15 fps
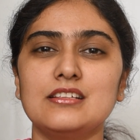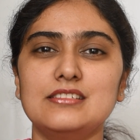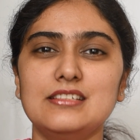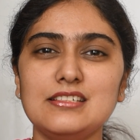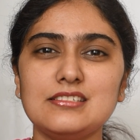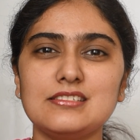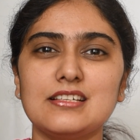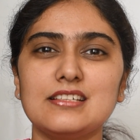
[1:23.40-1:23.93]

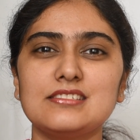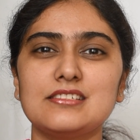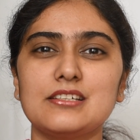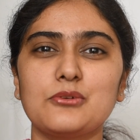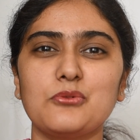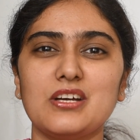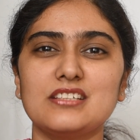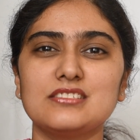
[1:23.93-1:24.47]
This test
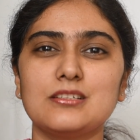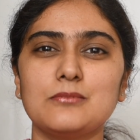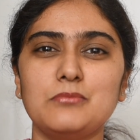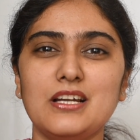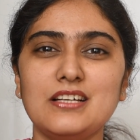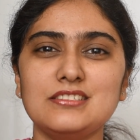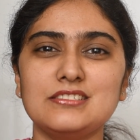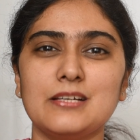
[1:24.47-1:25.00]
requires a
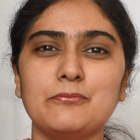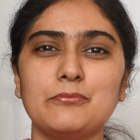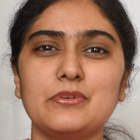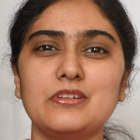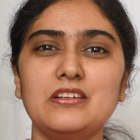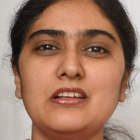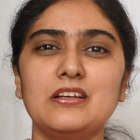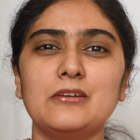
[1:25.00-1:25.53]
blood
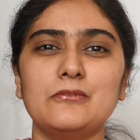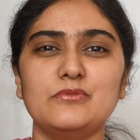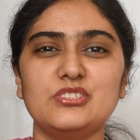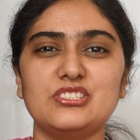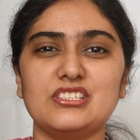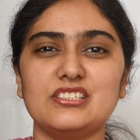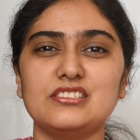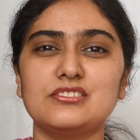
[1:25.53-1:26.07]
sample
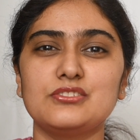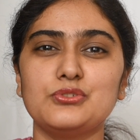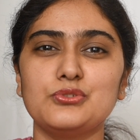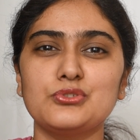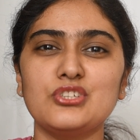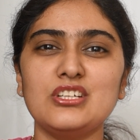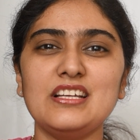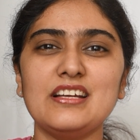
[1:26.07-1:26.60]
which is
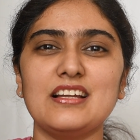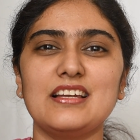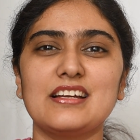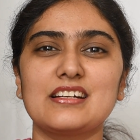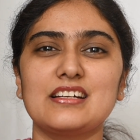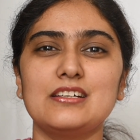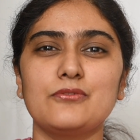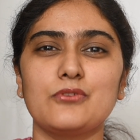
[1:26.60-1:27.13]
usually
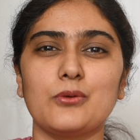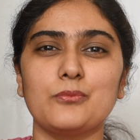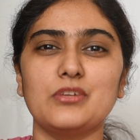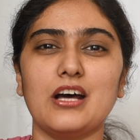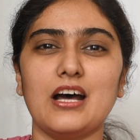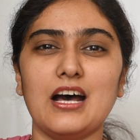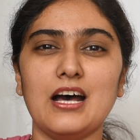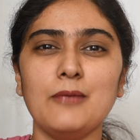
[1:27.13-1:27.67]
collected from
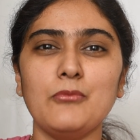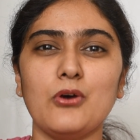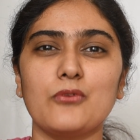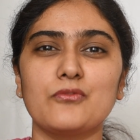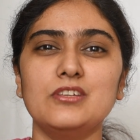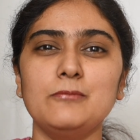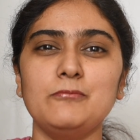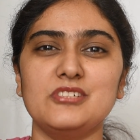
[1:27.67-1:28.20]
the arm
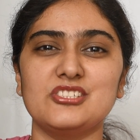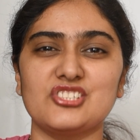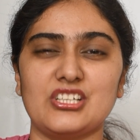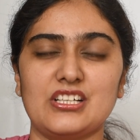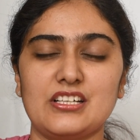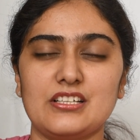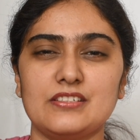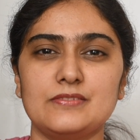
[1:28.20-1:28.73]
of the
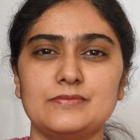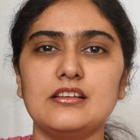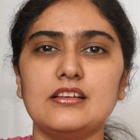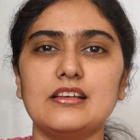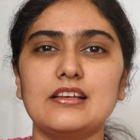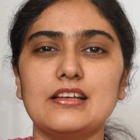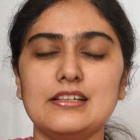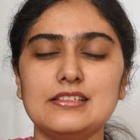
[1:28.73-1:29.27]
patient.
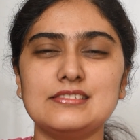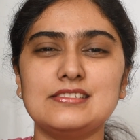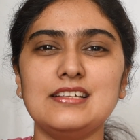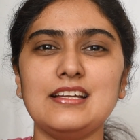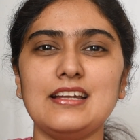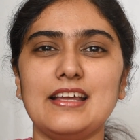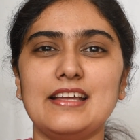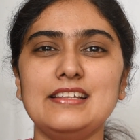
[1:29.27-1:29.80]
Is
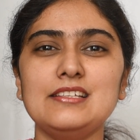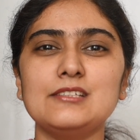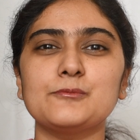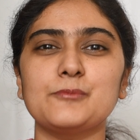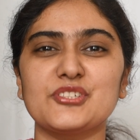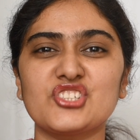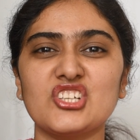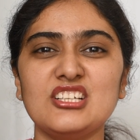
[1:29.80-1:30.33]
there any
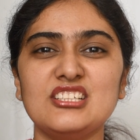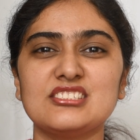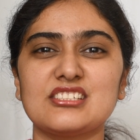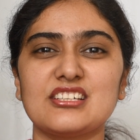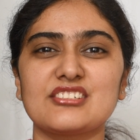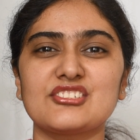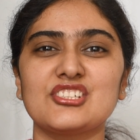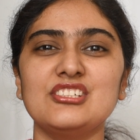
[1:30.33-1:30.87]
special
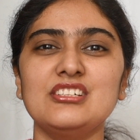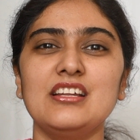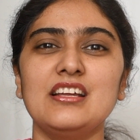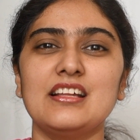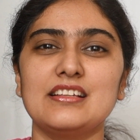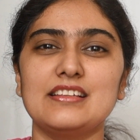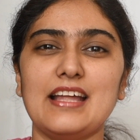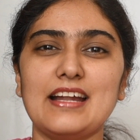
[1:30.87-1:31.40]
instruction
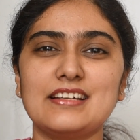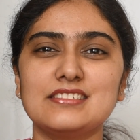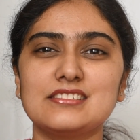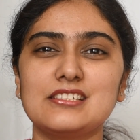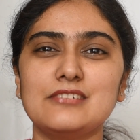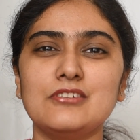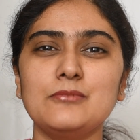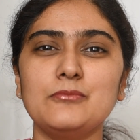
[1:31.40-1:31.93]
that is
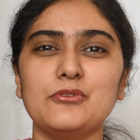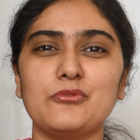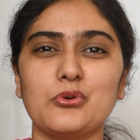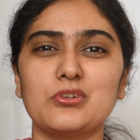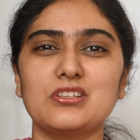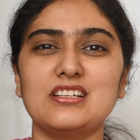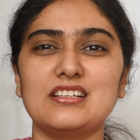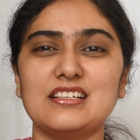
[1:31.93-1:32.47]
given
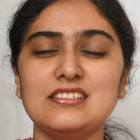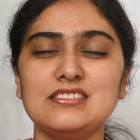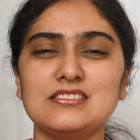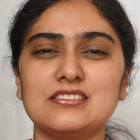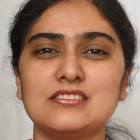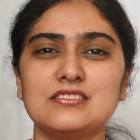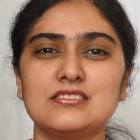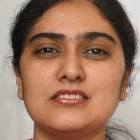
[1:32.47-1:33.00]
before the
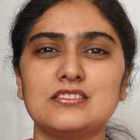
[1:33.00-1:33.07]
test?